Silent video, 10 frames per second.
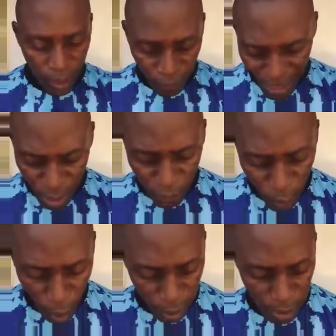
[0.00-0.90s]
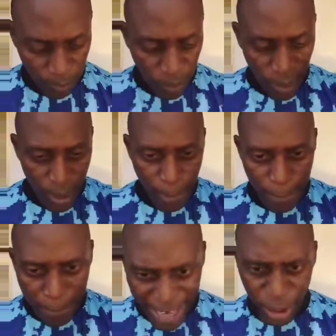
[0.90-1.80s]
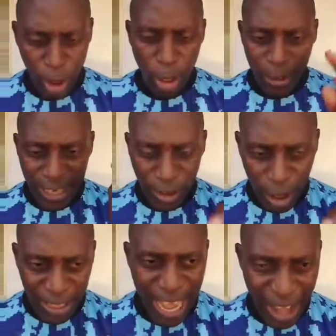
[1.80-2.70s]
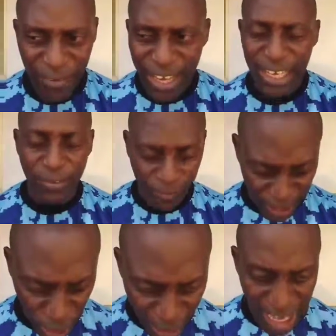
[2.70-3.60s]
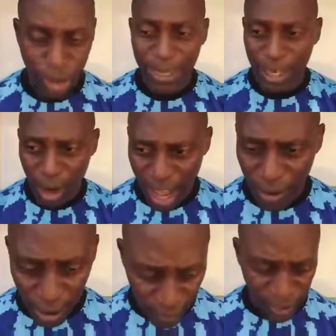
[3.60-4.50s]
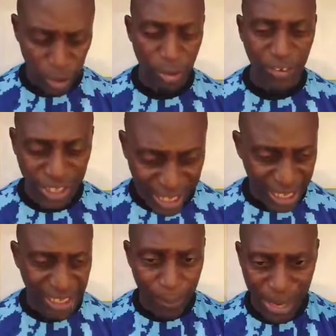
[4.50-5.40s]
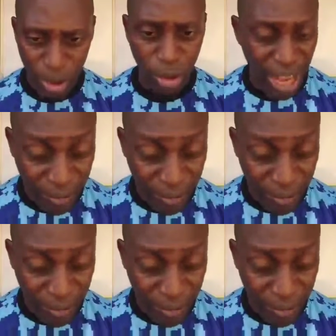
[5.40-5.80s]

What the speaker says: First of all, make sure they don't have any infection. Assuming they don't have any infection, you have checked that your birds doesn't